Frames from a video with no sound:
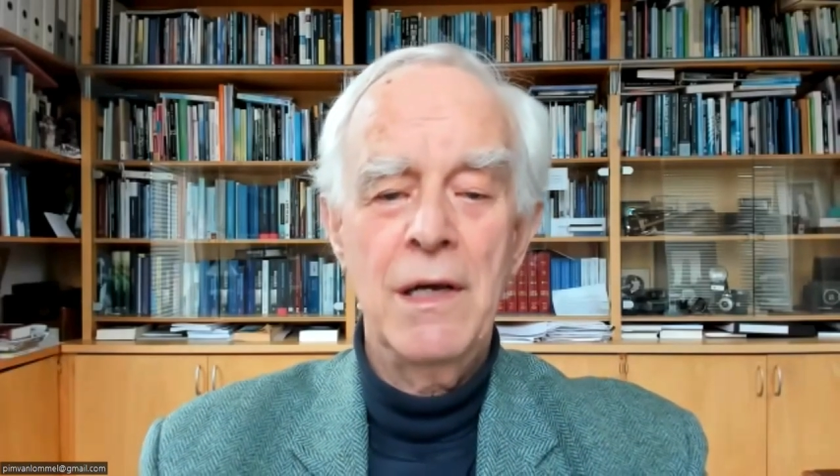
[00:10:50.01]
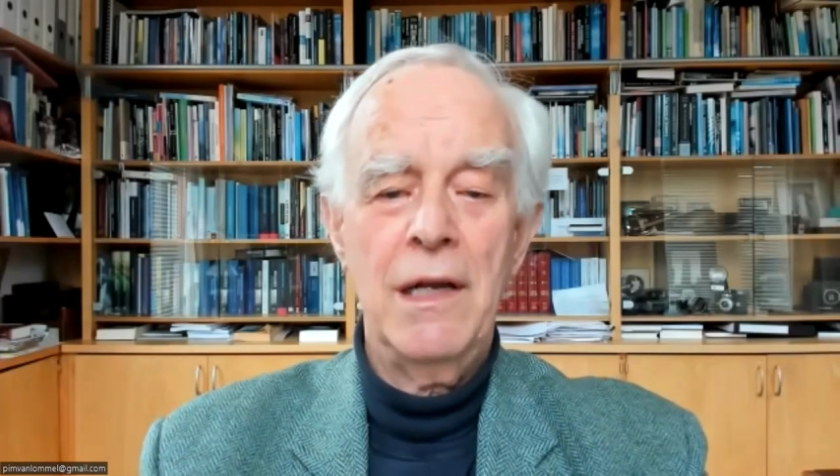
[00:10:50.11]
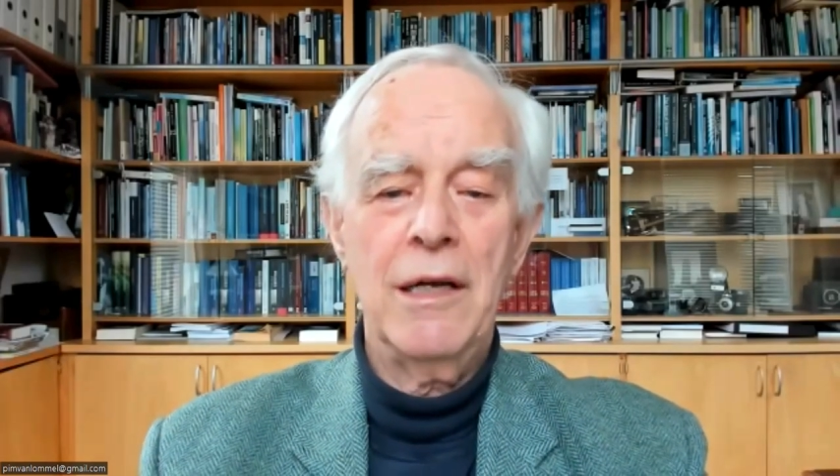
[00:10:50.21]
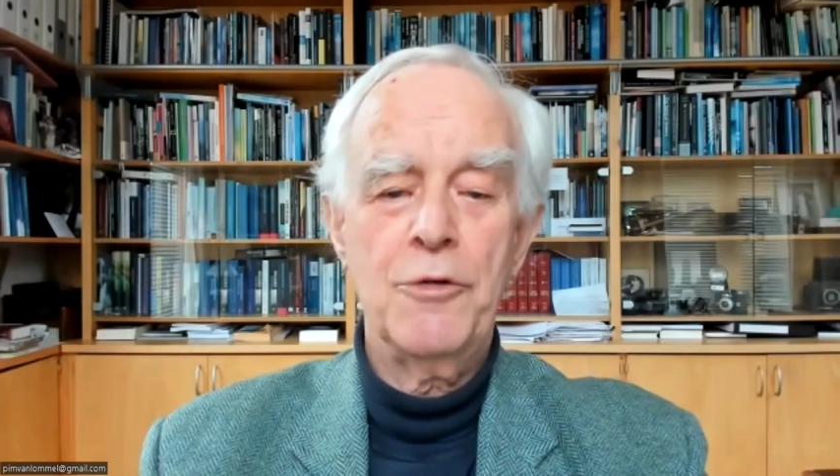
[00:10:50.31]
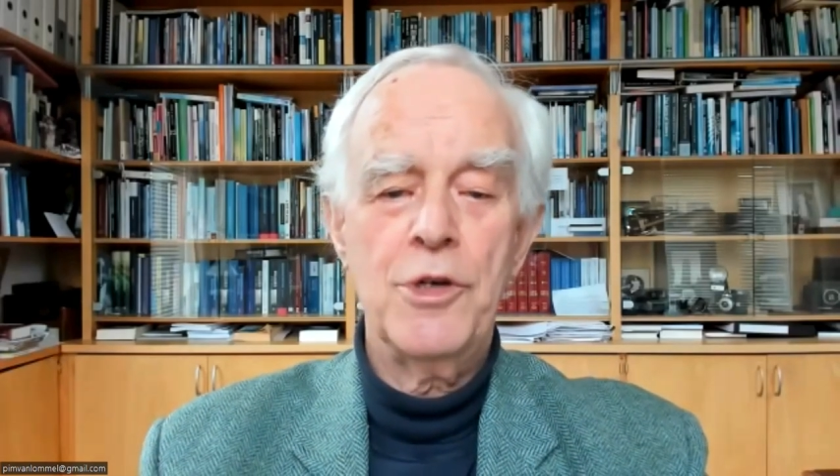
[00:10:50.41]

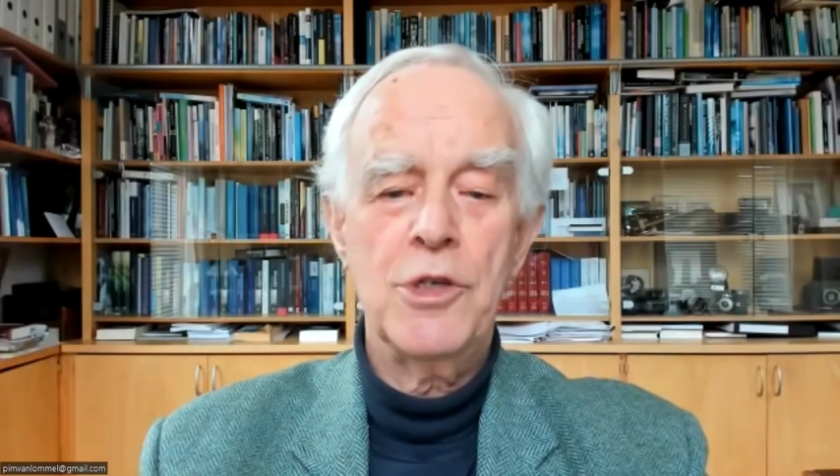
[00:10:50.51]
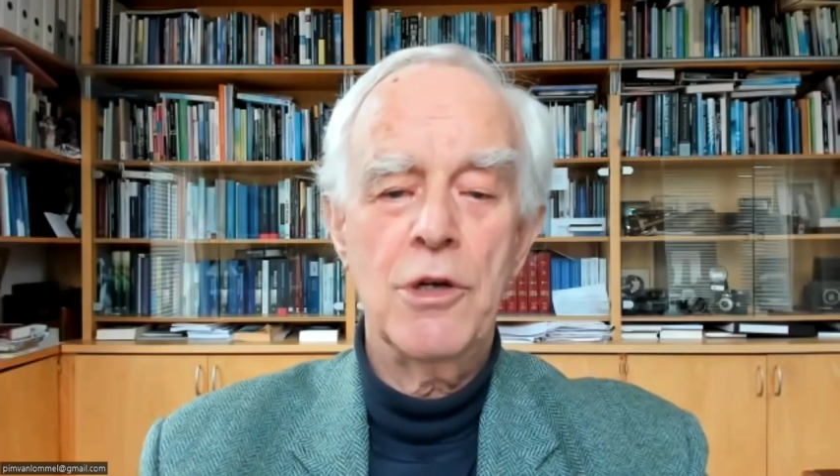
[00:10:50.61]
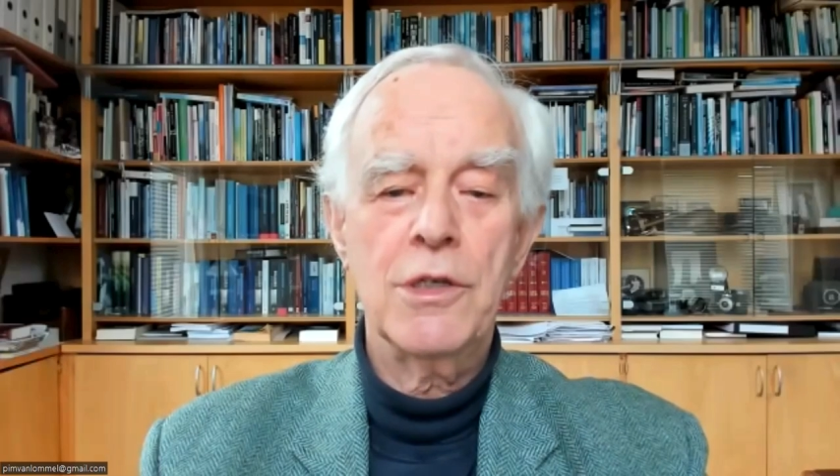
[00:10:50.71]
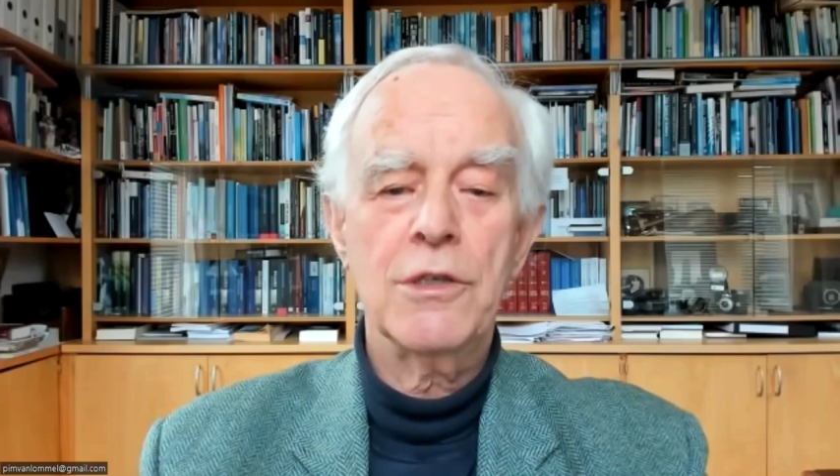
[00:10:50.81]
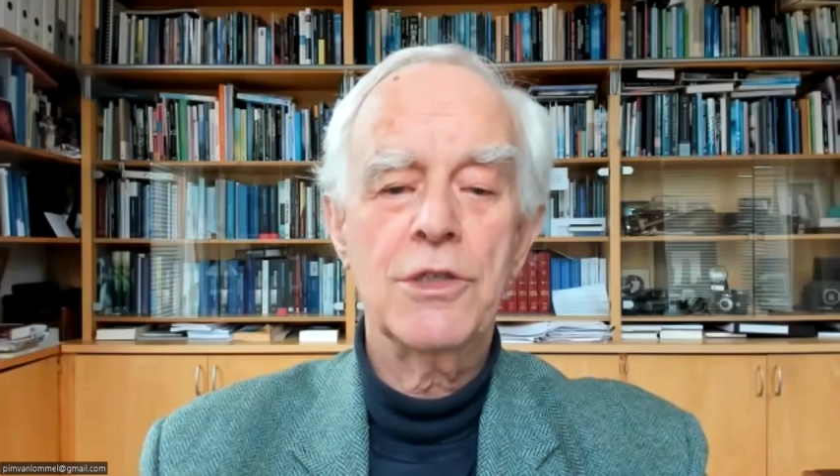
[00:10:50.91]

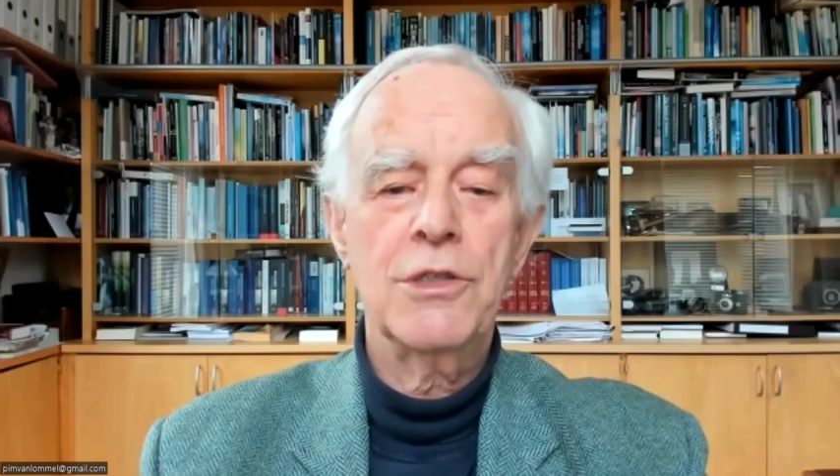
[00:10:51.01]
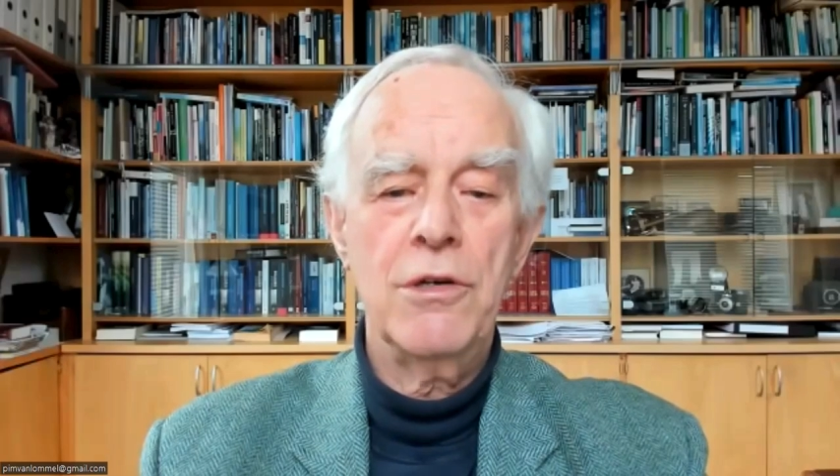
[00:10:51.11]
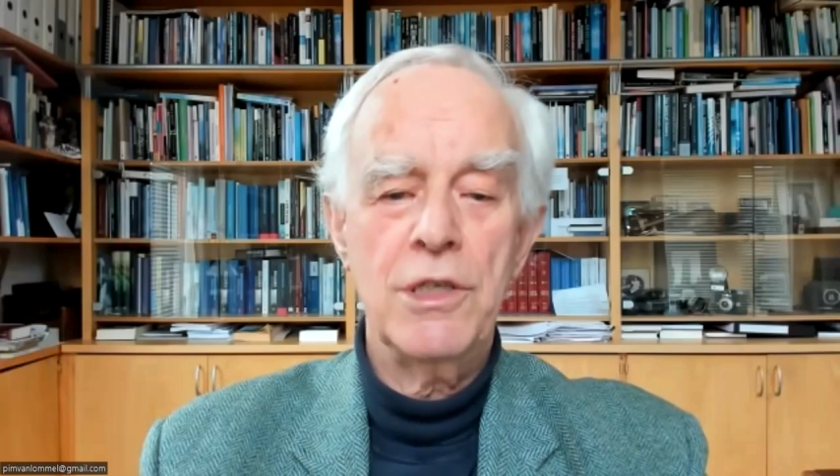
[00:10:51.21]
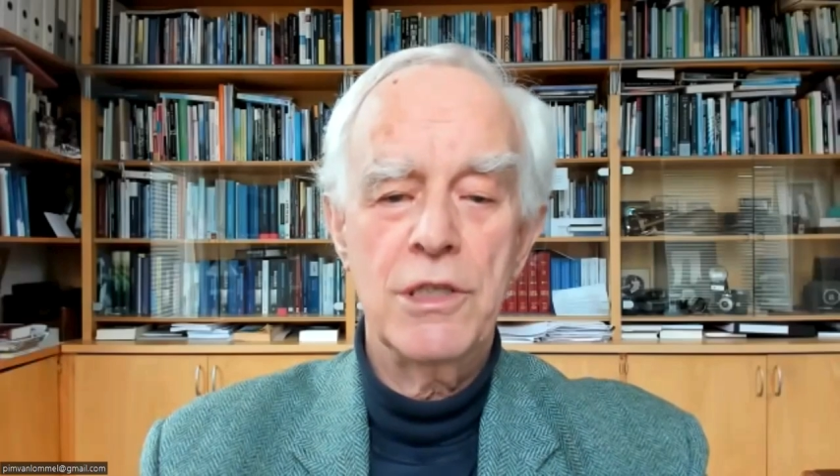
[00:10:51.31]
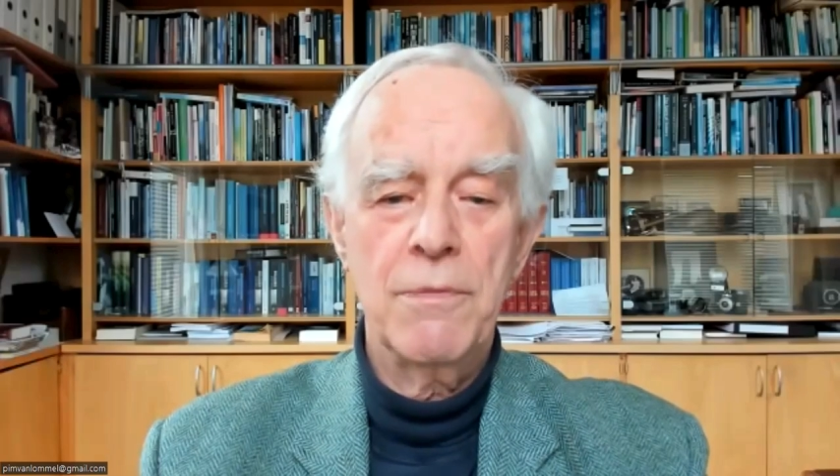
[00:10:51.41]
electrophysiological
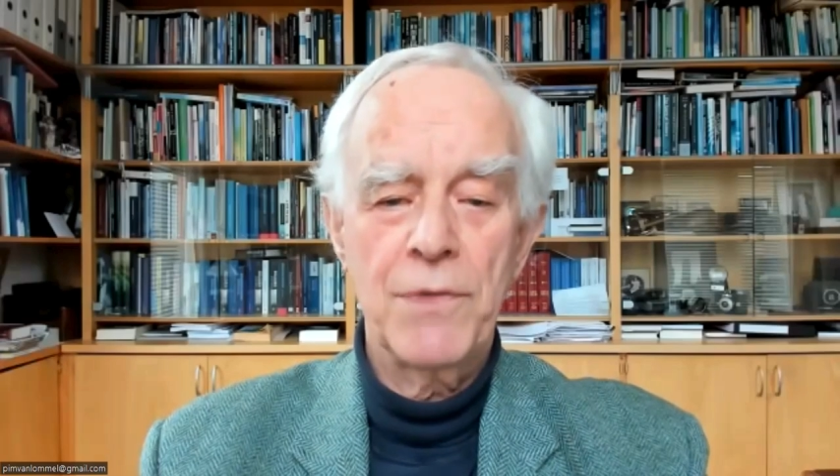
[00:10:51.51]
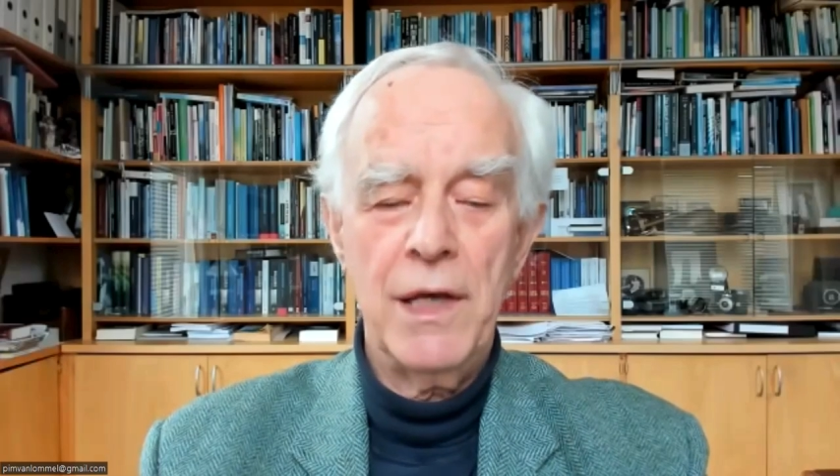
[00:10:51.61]
studies,